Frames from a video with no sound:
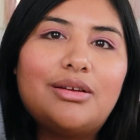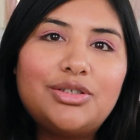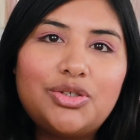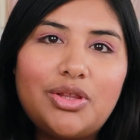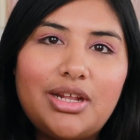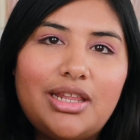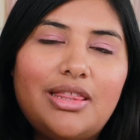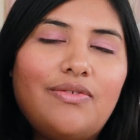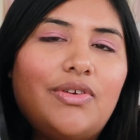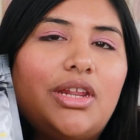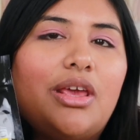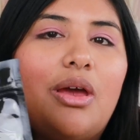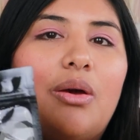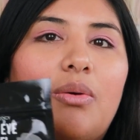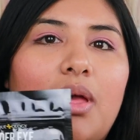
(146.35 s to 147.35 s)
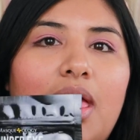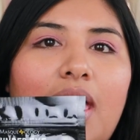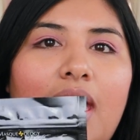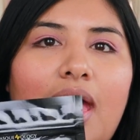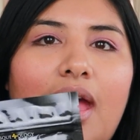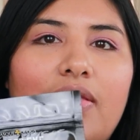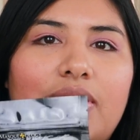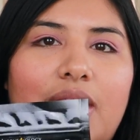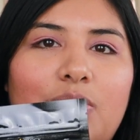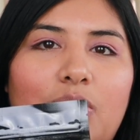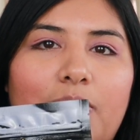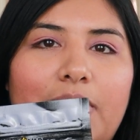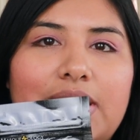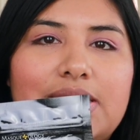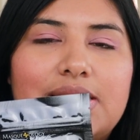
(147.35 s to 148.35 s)
I'll show that in the video, and then
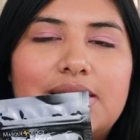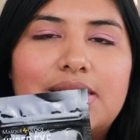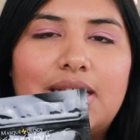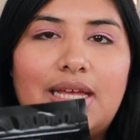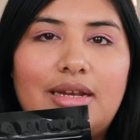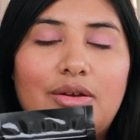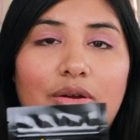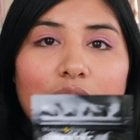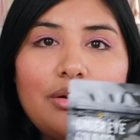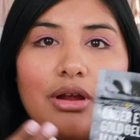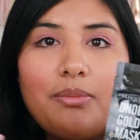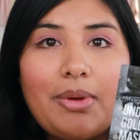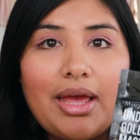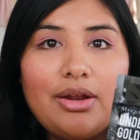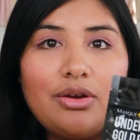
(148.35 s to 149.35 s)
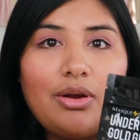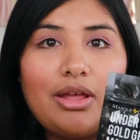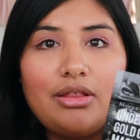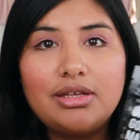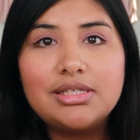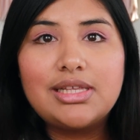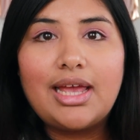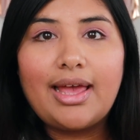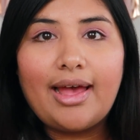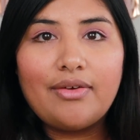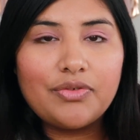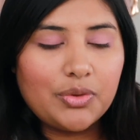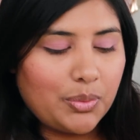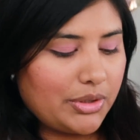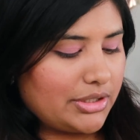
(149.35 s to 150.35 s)
what my skin or my under eye looks like
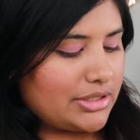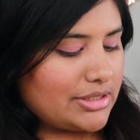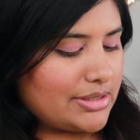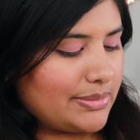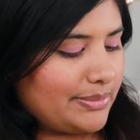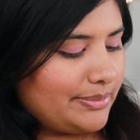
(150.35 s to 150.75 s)
afterwards.